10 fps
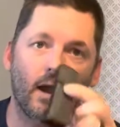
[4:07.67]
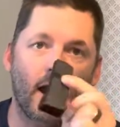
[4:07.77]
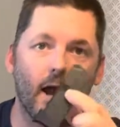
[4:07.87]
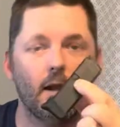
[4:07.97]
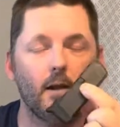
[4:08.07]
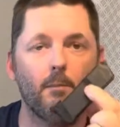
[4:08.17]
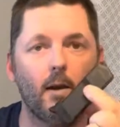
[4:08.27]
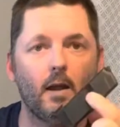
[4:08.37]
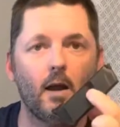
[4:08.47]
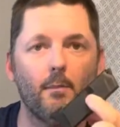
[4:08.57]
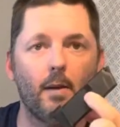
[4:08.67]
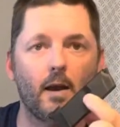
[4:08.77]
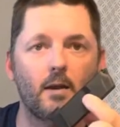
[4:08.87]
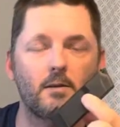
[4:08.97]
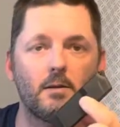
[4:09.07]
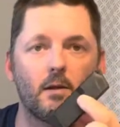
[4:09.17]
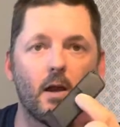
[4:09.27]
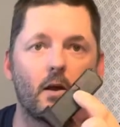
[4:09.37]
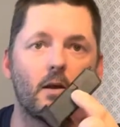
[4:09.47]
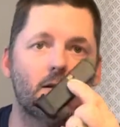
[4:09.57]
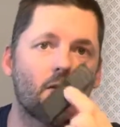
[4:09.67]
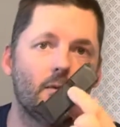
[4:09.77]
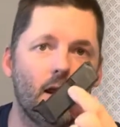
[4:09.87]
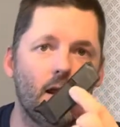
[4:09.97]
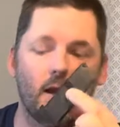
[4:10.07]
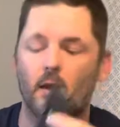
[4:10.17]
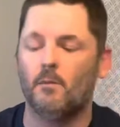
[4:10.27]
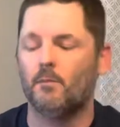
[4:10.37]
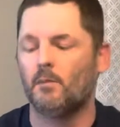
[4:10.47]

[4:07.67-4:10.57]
My compact concealed carry is a 380.